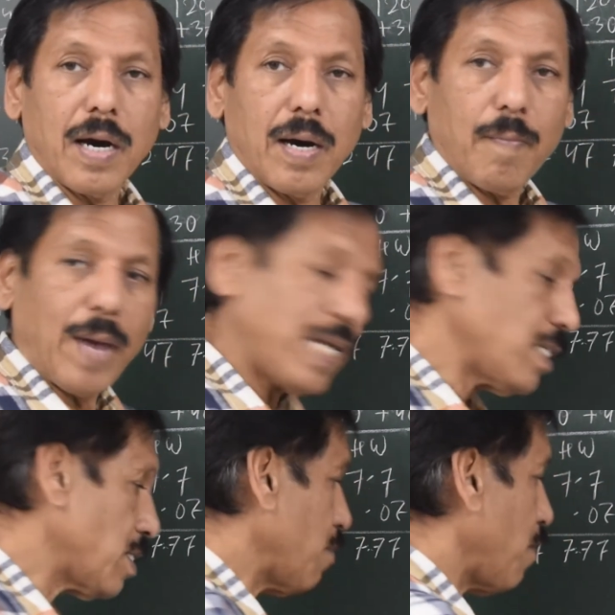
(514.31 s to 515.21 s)

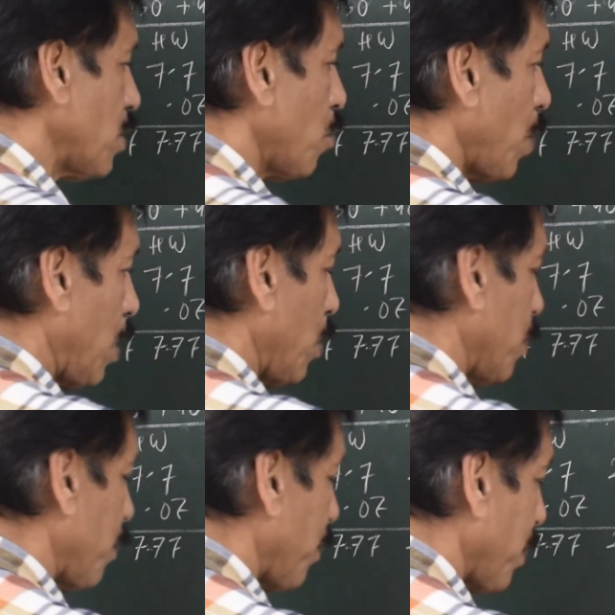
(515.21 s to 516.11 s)
minus the first value,
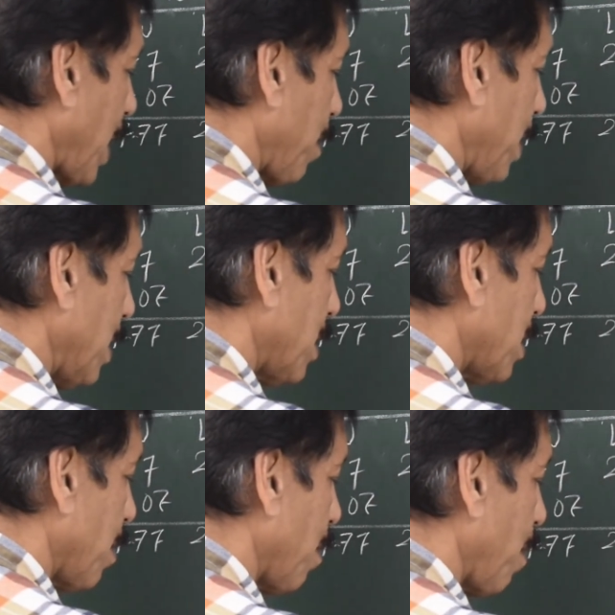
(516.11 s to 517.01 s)
that means
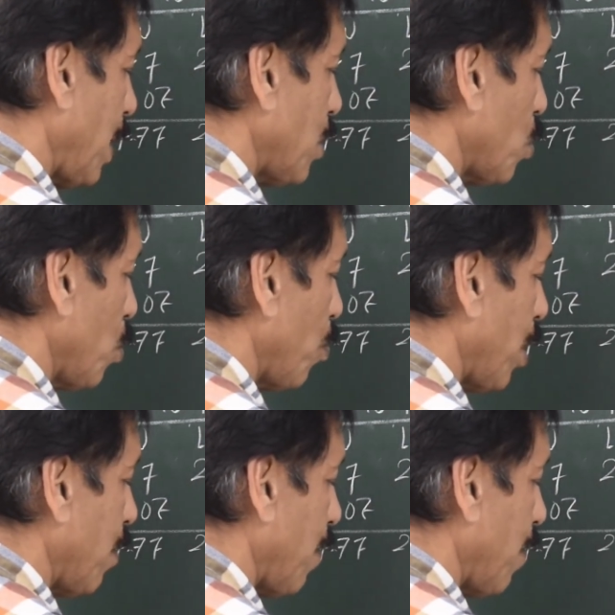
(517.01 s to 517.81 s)
plus 2.5,